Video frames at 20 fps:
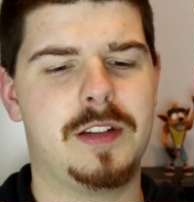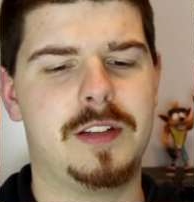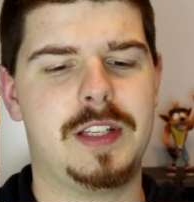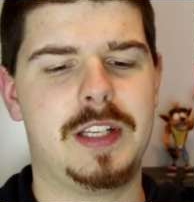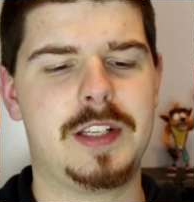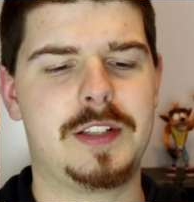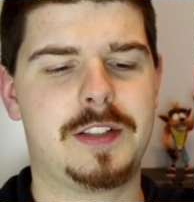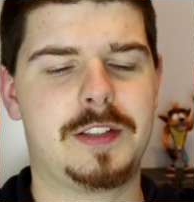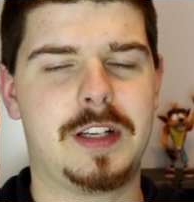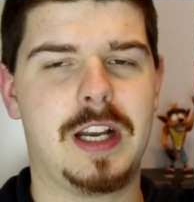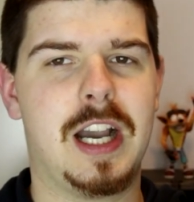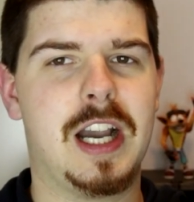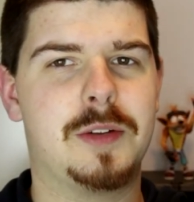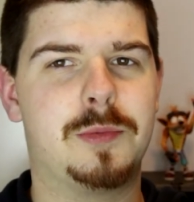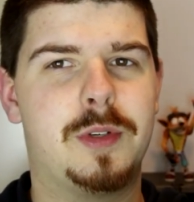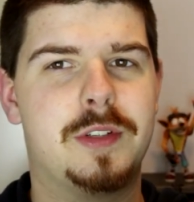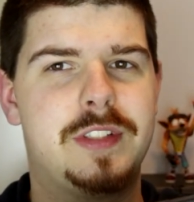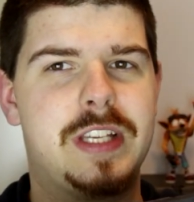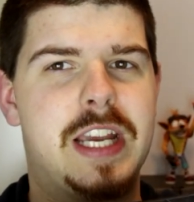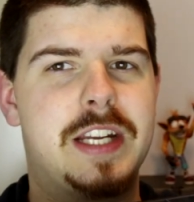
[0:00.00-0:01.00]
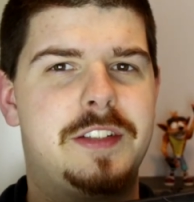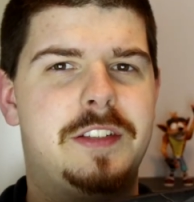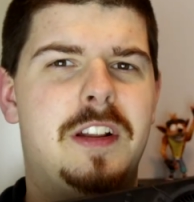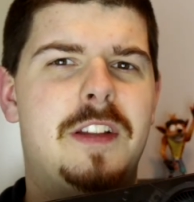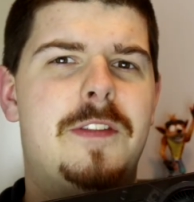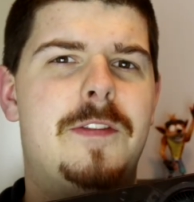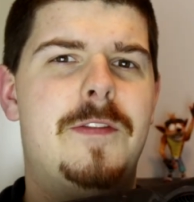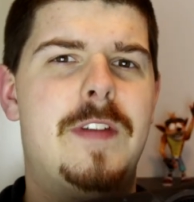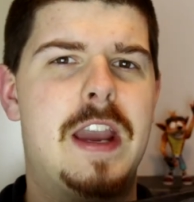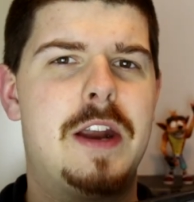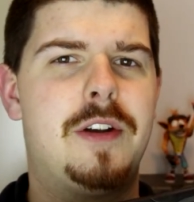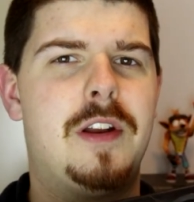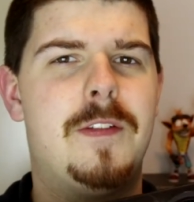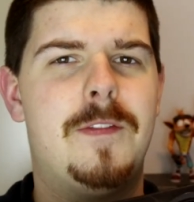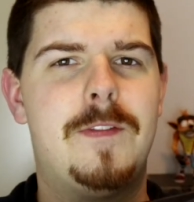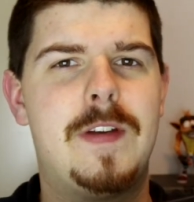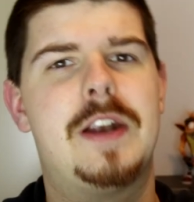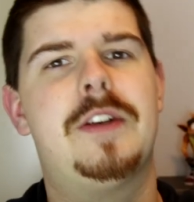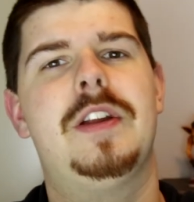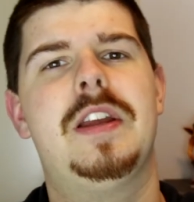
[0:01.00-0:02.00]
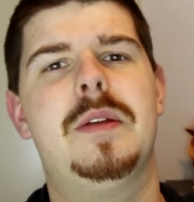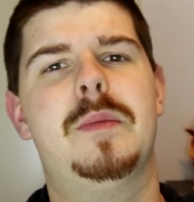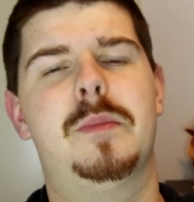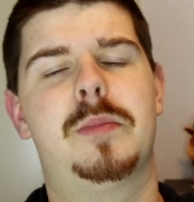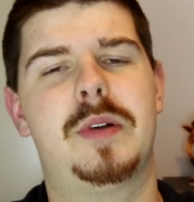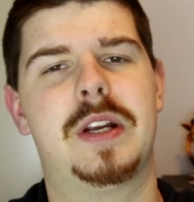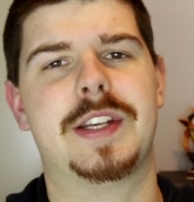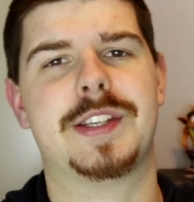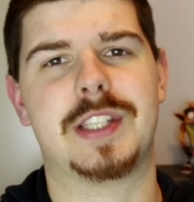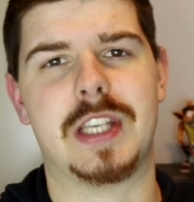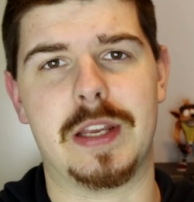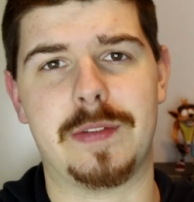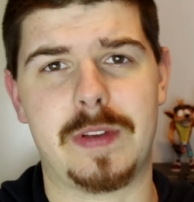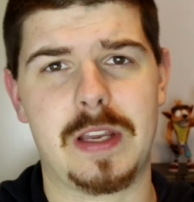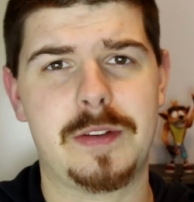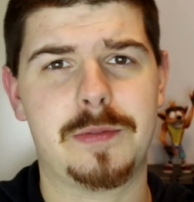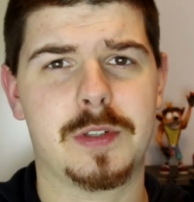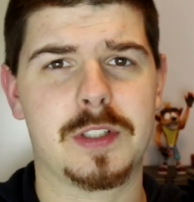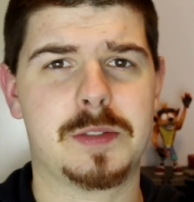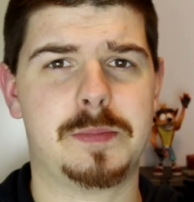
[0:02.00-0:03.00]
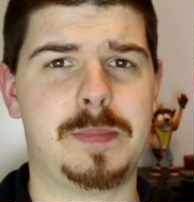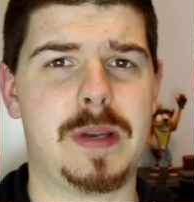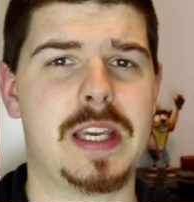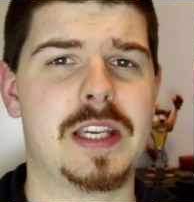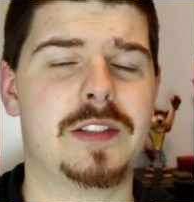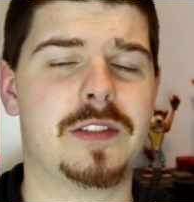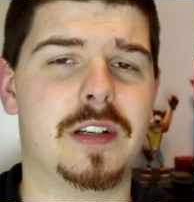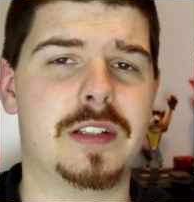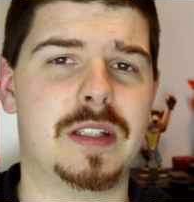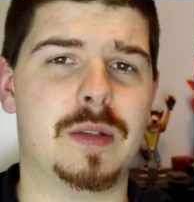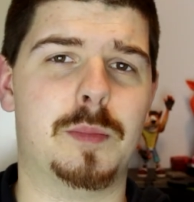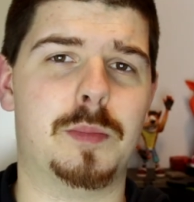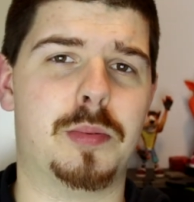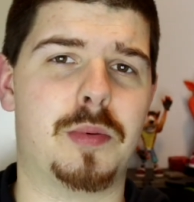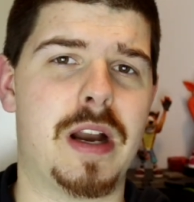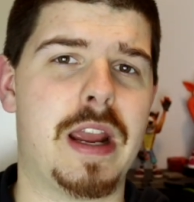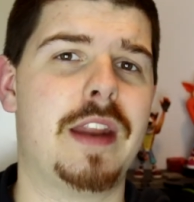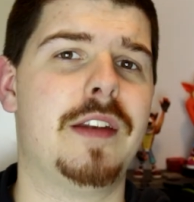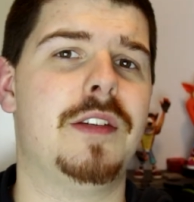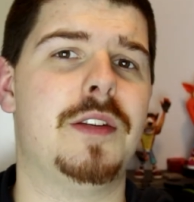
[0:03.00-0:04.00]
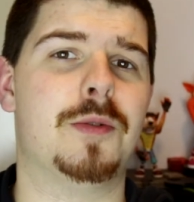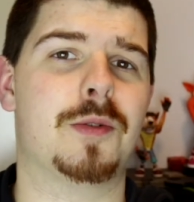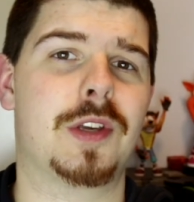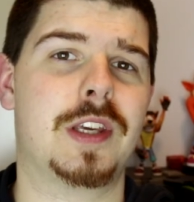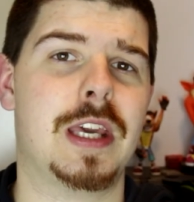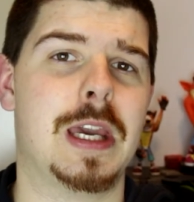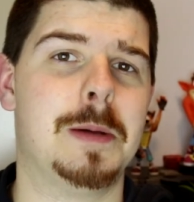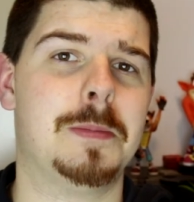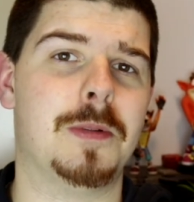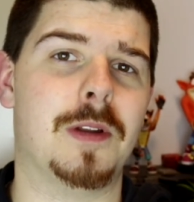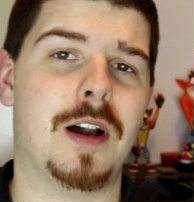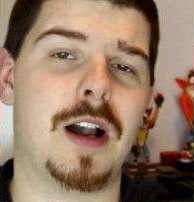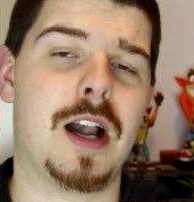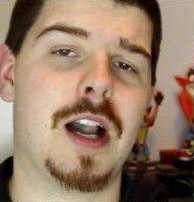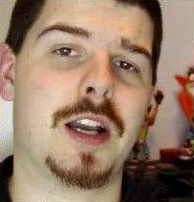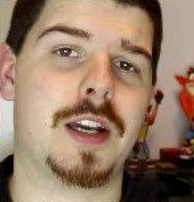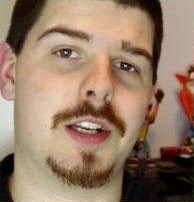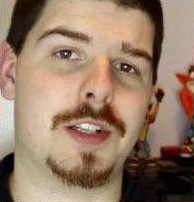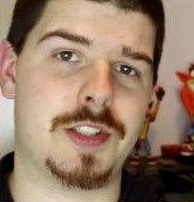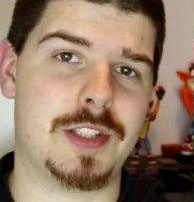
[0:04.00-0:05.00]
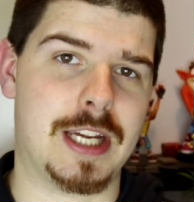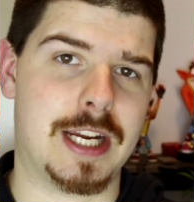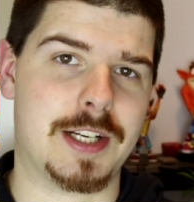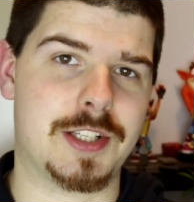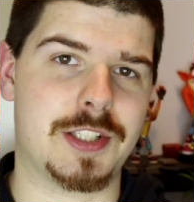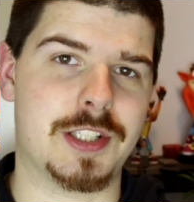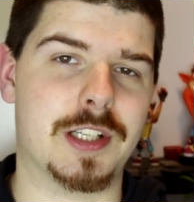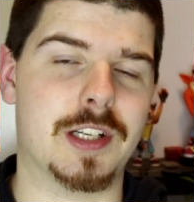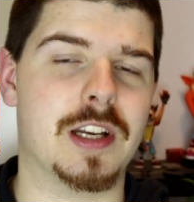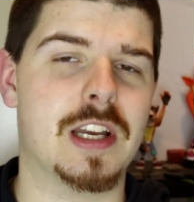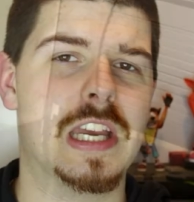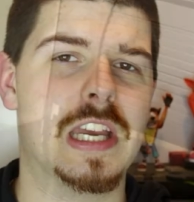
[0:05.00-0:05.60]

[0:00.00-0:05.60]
this card was actually very impressive. It was based on the brand new Kepler architecture,